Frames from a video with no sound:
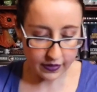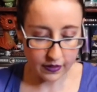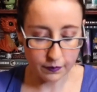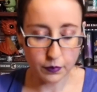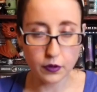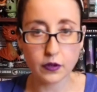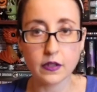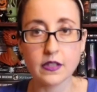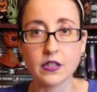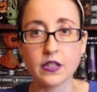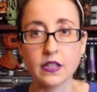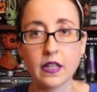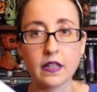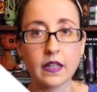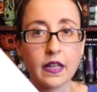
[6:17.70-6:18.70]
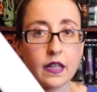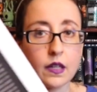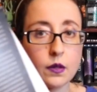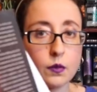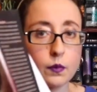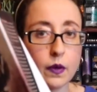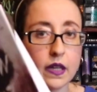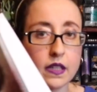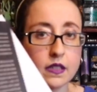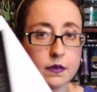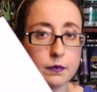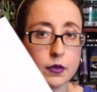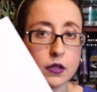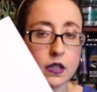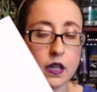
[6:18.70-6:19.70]
simple. It's just got a white
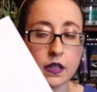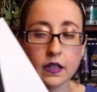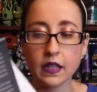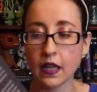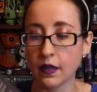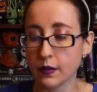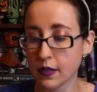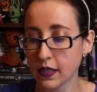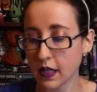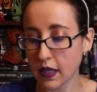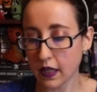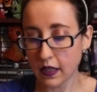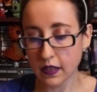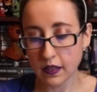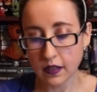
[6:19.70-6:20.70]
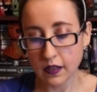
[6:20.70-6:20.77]
book on the outside.